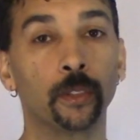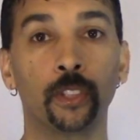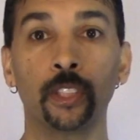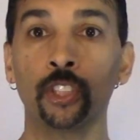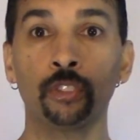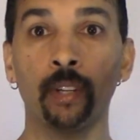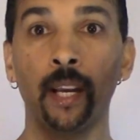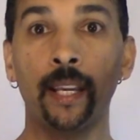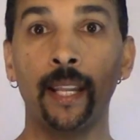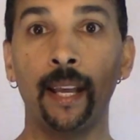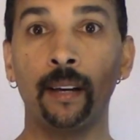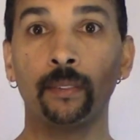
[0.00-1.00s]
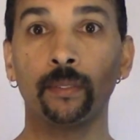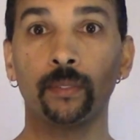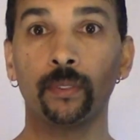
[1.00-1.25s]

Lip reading: Just try it out.